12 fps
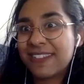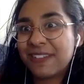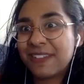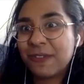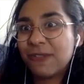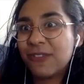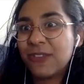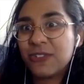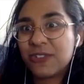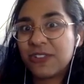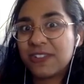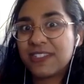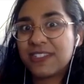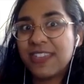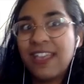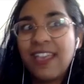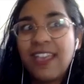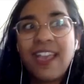and our futures.
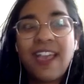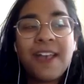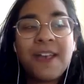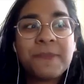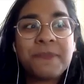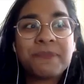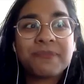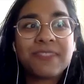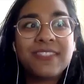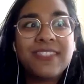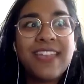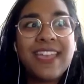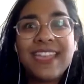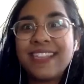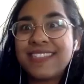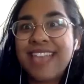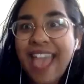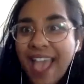That
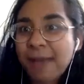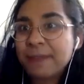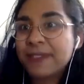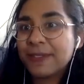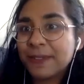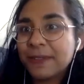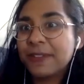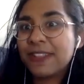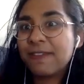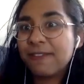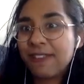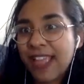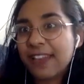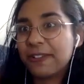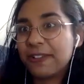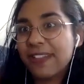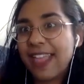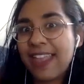is absolutely
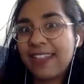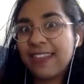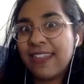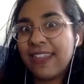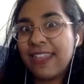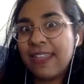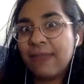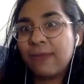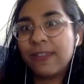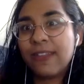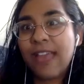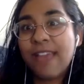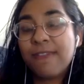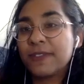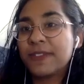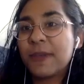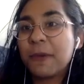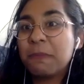vital. And I feel
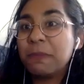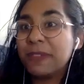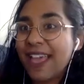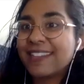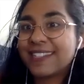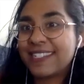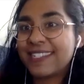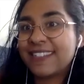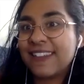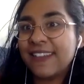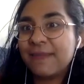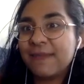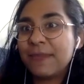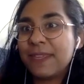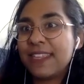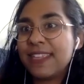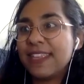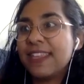so blessed to
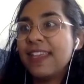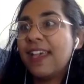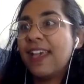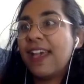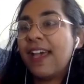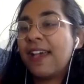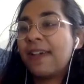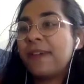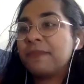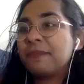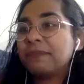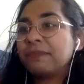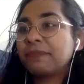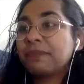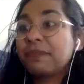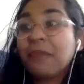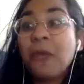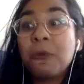be a
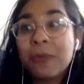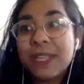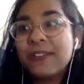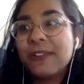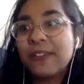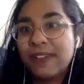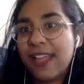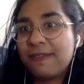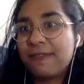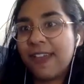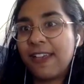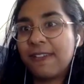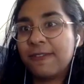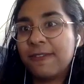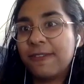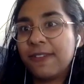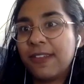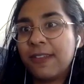reader of
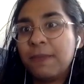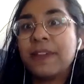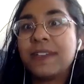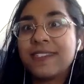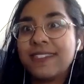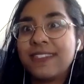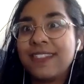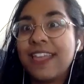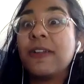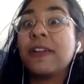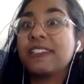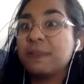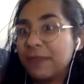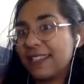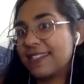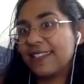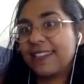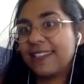books that are
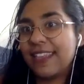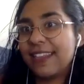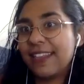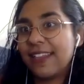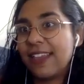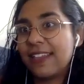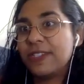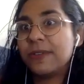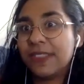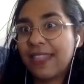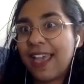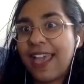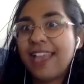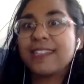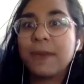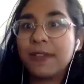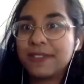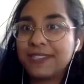explicitly doing that, as
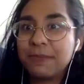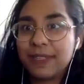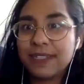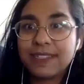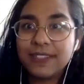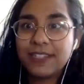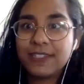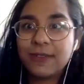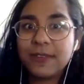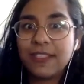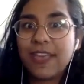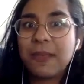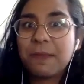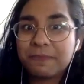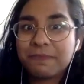well as implicitly doing that.